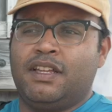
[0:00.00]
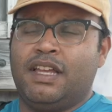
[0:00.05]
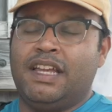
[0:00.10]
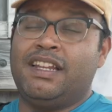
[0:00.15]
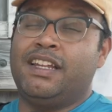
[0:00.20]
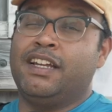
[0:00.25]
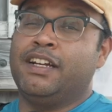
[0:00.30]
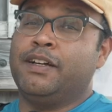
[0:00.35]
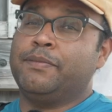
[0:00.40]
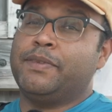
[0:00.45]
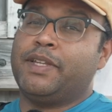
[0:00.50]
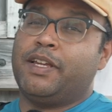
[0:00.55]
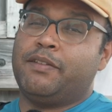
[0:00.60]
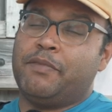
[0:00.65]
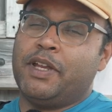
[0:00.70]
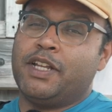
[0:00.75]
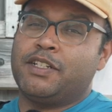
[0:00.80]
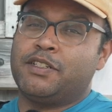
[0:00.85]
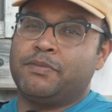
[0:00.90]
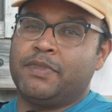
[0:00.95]
It helped that
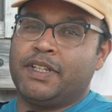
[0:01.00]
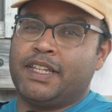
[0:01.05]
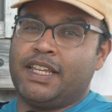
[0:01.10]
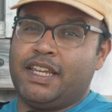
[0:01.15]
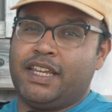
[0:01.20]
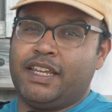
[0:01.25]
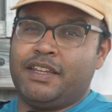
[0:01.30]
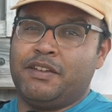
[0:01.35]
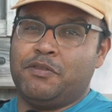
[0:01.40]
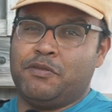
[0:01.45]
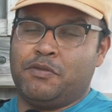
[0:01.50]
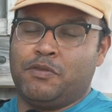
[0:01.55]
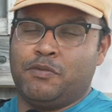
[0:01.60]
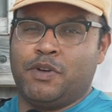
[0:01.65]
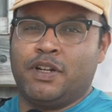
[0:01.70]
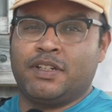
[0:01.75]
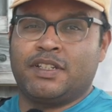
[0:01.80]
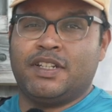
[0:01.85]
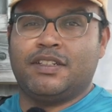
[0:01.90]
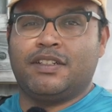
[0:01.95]
Major McKay
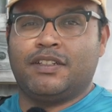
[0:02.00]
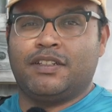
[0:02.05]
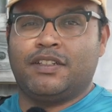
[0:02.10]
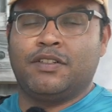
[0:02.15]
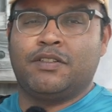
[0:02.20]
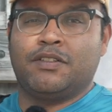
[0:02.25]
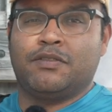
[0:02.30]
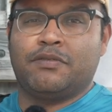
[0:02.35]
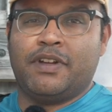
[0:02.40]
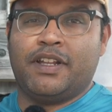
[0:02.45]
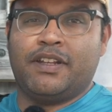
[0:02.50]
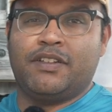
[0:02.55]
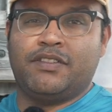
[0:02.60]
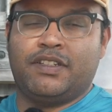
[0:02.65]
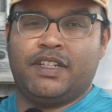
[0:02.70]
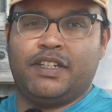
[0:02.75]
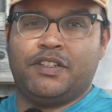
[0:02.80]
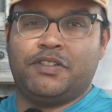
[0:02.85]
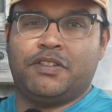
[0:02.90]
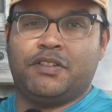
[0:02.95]
worked at the local radio
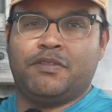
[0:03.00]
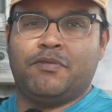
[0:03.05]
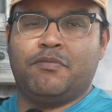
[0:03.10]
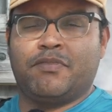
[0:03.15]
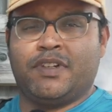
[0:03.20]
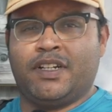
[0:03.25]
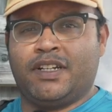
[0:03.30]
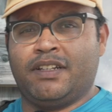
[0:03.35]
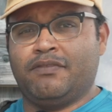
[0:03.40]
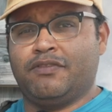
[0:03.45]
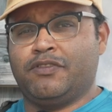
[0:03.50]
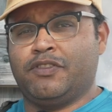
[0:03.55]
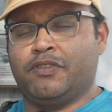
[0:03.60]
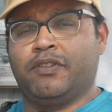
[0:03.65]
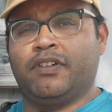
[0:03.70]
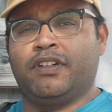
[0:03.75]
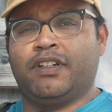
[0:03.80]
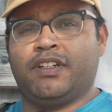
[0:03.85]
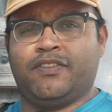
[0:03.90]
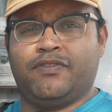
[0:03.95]
station, but
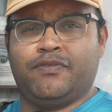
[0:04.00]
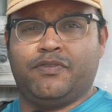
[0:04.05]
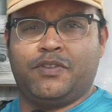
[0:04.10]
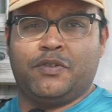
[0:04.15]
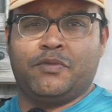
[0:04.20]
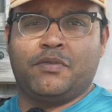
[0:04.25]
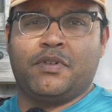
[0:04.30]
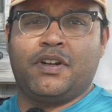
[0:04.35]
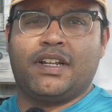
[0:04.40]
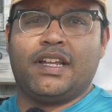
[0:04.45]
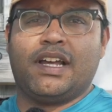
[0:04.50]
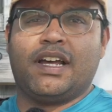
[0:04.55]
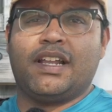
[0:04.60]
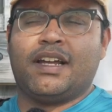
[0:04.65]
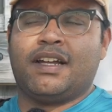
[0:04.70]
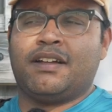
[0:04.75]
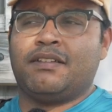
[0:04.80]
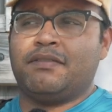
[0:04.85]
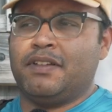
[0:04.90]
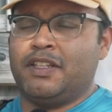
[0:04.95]
soon enough the word got
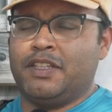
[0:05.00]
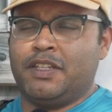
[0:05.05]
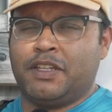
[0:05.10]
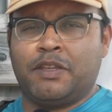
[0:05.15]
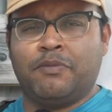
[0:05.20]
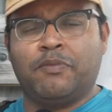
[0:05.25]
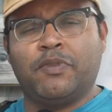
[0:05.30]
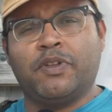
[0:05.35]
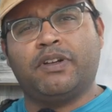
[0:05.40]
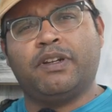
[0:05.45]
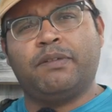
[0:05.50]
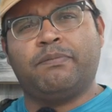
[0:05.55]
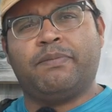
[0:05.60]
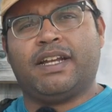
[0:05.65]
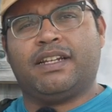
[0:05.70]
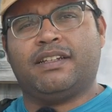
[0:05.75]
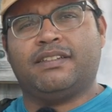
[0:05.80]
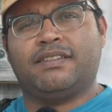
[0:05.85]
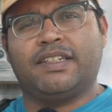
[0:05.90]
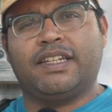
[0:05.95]
out and the community
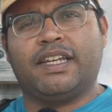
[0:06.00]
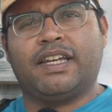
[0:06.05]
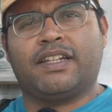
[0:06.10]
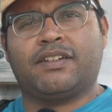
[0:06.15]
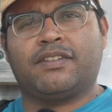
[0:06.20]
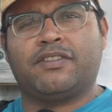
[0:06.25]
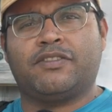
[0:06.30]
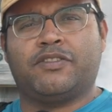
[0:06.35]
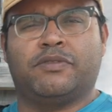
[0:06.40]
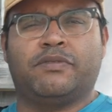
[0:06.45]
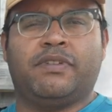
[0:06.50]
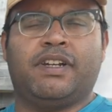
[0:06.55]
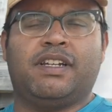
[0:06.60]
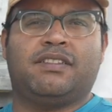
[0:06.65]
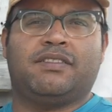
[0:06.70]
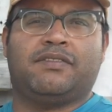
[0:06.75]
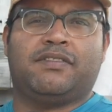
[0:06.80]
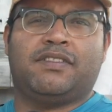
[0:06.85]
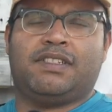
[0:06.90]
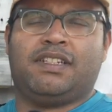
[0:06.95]
banded together to
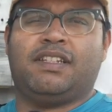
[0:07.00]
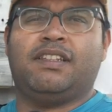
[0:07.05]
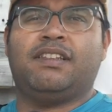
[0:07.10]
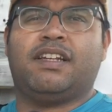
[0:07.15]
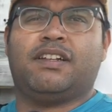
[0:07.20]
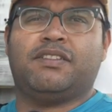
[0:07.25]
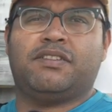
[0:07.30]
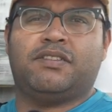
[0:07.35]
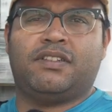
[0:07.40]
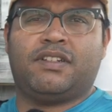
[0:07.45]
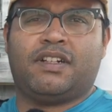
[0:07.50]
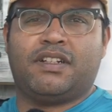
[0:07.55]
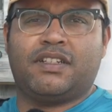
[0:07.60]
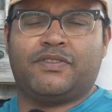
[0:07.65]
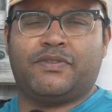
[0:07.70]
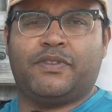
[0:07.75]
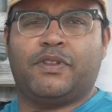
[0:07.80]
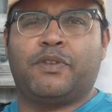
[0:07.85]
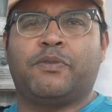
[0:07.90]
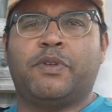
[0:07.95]
raise over $10,000
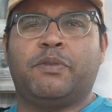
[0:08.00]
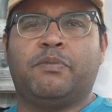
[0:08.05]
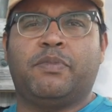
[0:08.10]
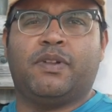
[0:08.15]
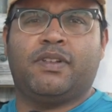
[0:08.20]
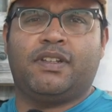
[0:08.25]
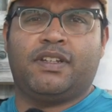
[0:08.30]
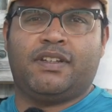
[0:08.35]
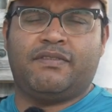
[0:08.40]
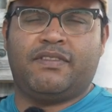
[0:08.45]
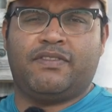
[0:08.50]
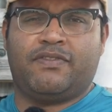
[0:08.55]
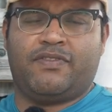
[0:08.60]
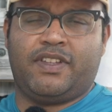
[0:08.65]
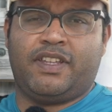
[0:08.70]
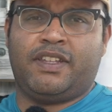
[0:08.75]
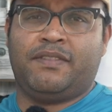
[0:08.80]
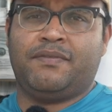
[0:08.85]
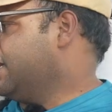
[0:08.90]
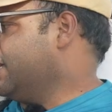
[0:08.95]
for the rebuilding of the
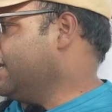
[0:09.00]
fleet.